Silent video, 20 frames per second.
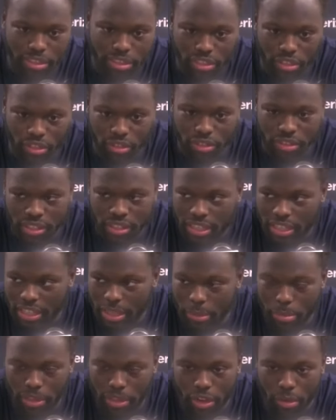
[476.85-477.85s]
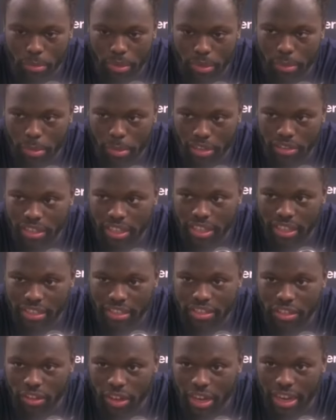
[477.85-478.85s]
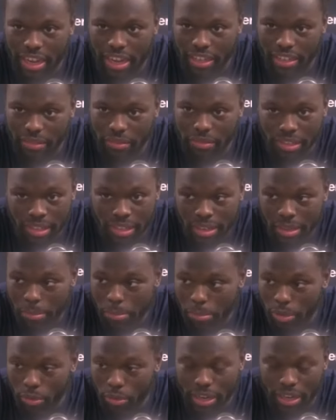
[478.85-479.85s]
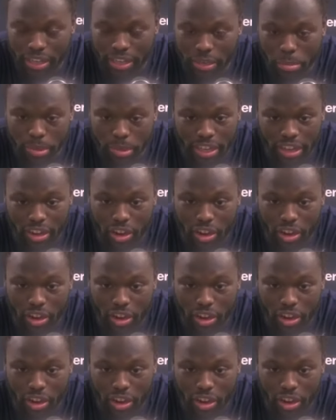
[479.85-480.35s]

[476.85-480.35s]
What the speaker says: So he'd be on me about that. So I got to be ready to play